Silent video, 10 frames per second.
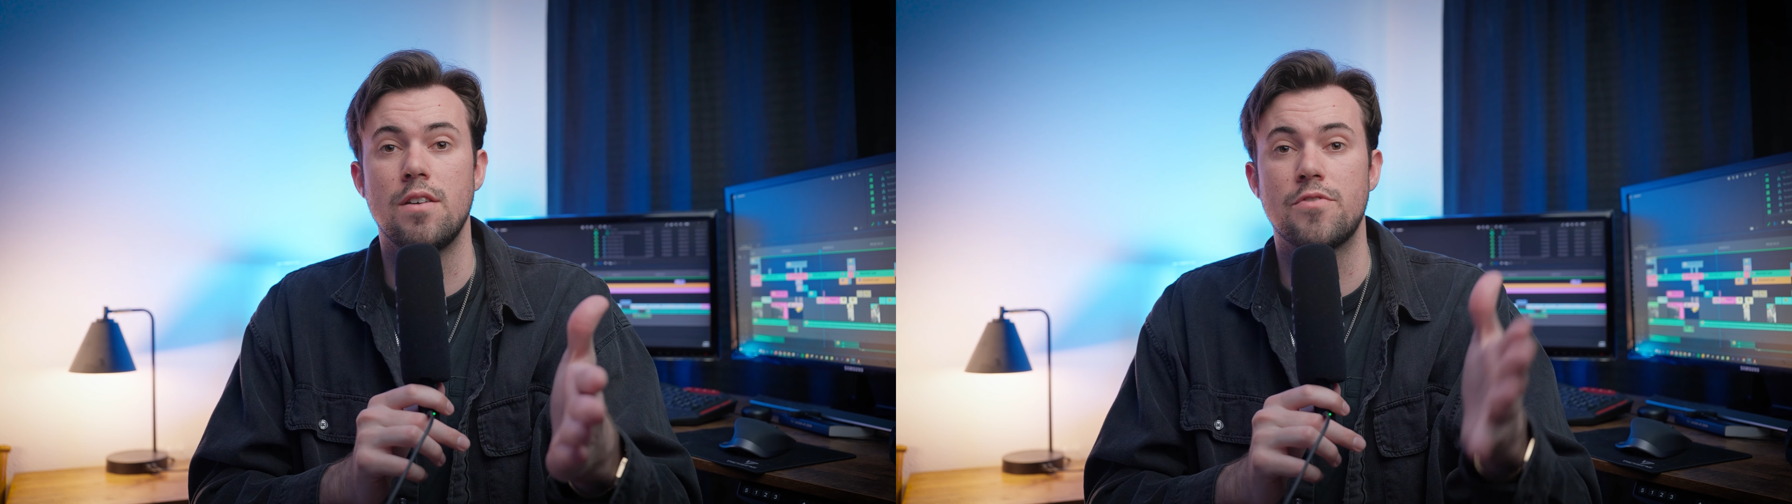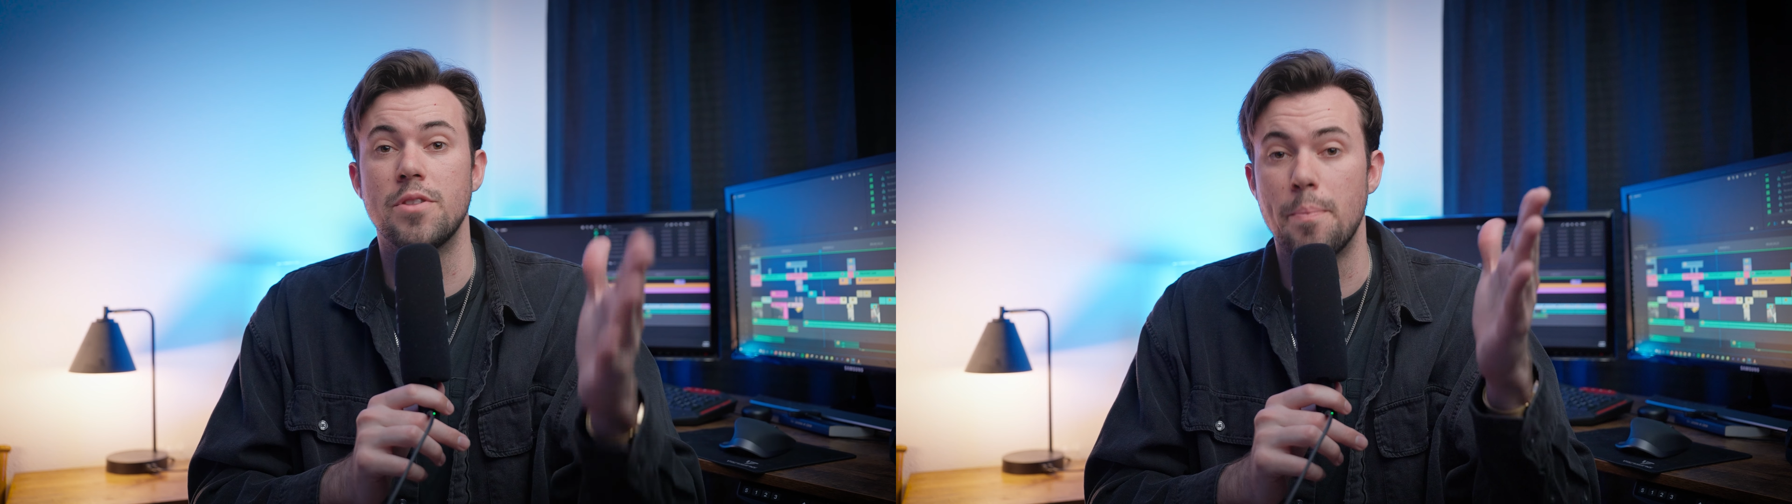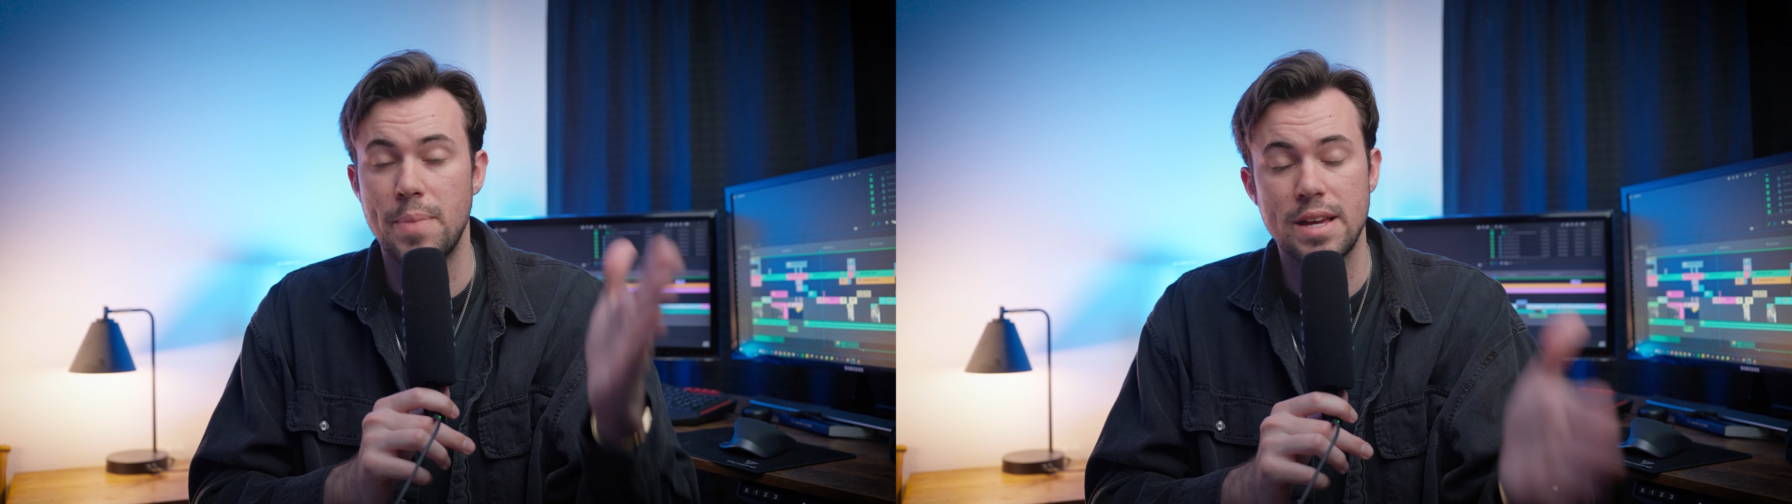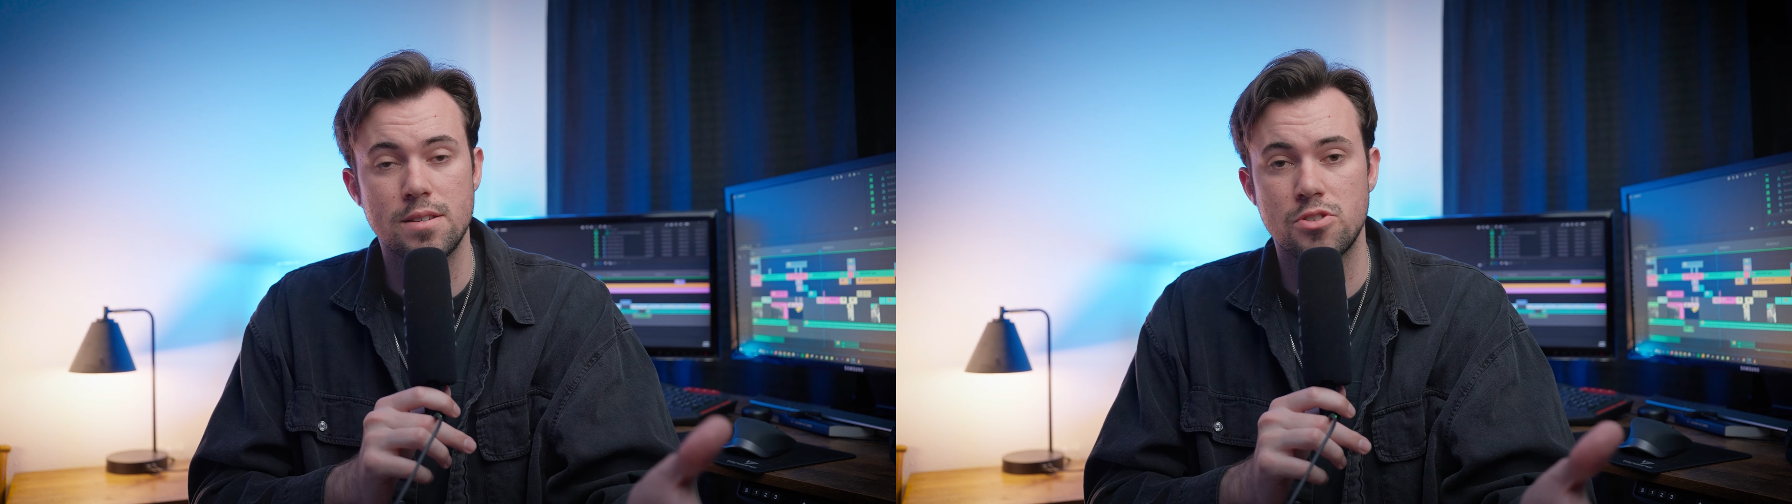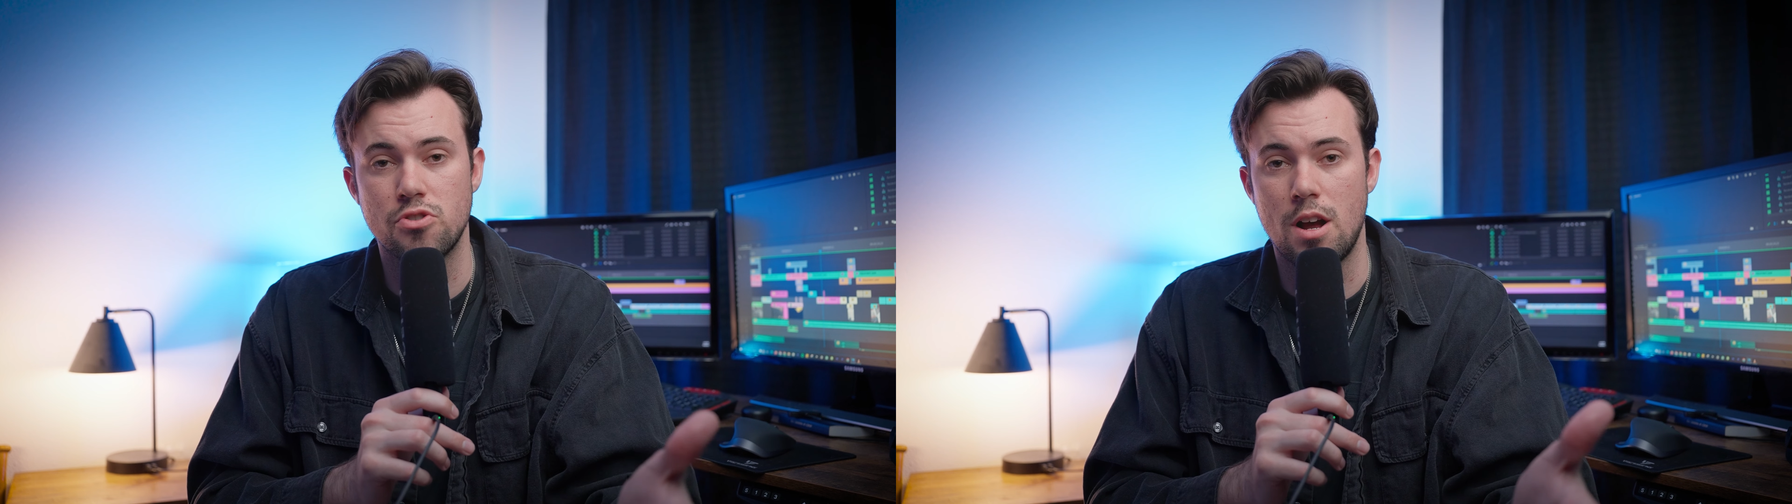for the
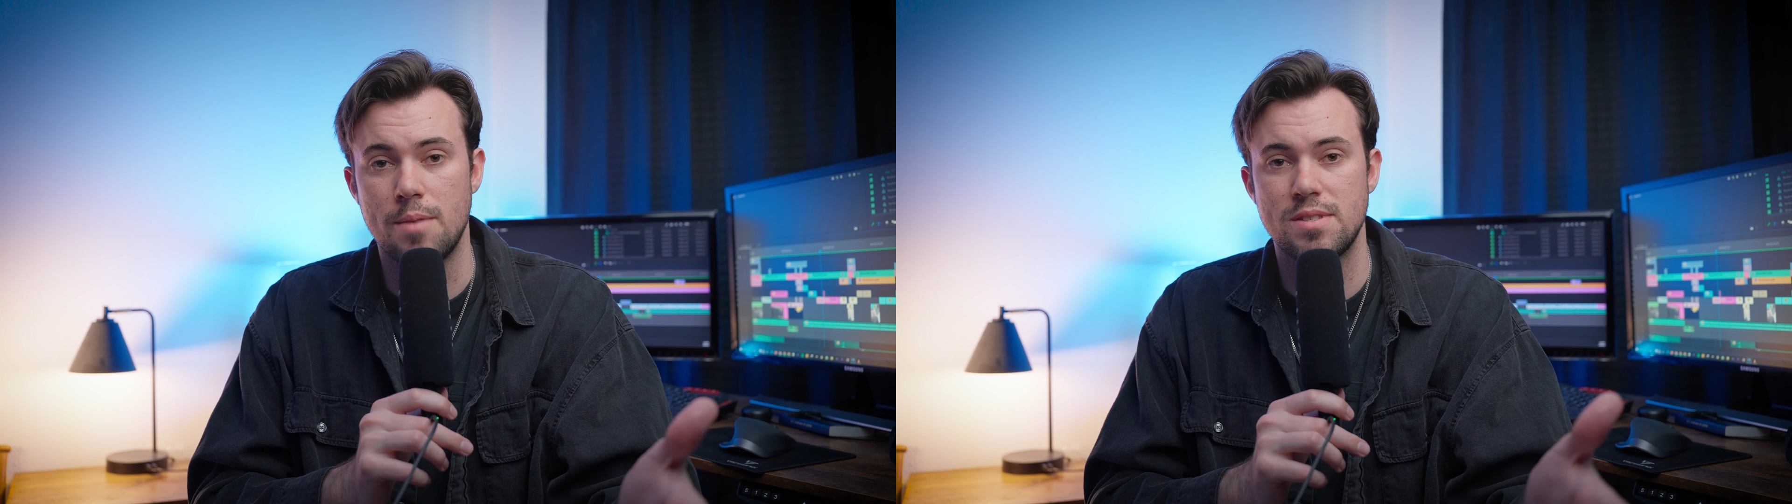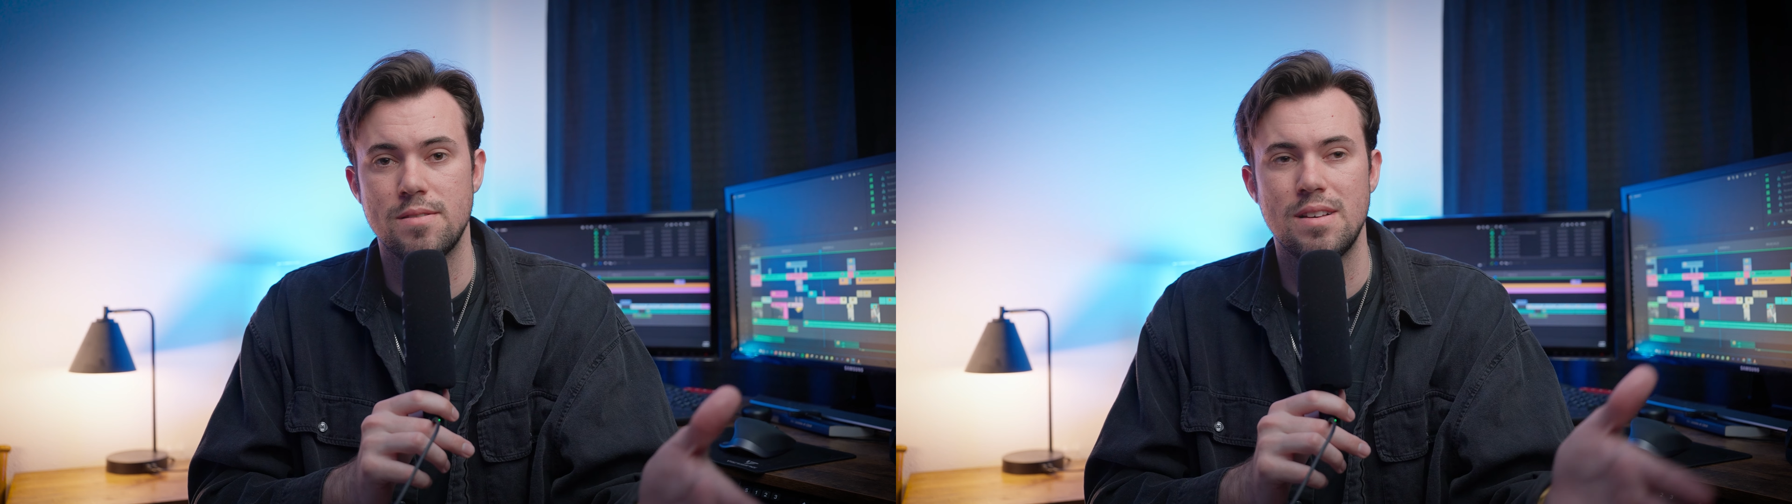biggest drops,